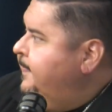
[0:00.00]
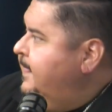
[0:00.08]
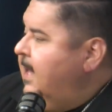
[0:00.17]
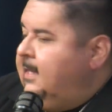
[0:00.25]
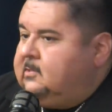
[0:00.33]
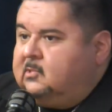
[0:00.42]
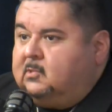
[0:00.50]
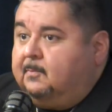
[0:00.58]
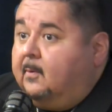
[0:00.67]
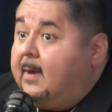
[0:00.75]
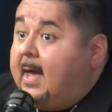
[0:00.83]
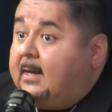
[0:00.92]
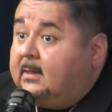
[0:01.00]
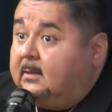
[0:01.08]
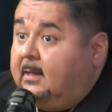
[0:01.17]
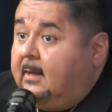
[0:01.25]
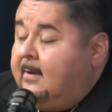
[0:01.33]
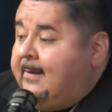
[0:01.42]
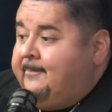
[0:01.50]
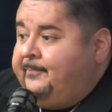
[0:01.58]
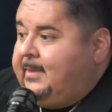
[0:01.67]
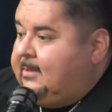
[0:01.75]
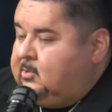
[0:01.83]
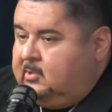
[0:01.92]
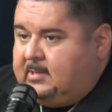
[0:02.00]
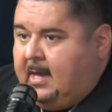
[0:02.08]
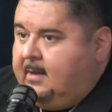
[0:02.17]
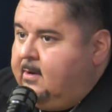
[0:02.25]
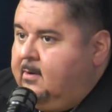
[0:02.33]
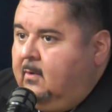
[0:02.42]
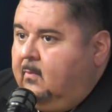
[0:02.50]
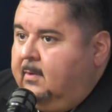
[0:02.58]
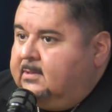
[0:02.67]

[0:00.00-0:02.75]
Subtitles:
And sporadically, like just out of nowhere,